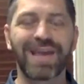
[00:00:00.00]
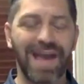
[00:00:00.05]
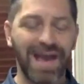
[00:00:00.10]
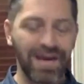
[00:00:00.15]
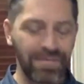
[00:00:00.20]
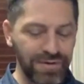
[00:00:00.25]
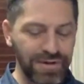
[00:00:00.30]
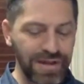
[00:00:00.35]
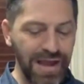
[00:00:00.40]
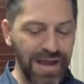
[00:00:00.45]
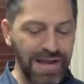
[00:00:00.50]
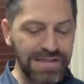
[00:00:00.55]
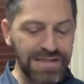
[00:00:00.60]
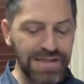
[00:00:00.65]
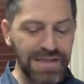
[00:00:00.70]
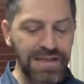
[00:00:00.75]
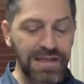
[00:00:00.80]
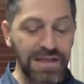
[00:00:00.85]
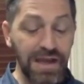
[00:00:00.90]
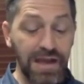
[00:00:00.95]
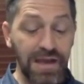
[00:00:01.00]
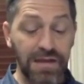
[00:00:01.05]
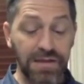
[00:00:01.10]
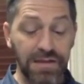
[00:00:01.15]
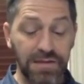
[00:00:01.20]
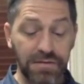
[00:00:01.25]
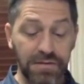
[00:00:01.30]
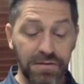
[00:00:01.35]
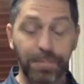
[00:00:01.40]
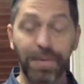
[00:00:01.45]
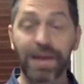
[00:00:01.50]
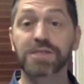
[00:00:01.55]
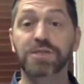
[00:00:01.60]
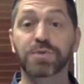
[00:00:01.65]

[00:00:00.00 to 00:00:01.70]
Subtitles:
in the advertising, the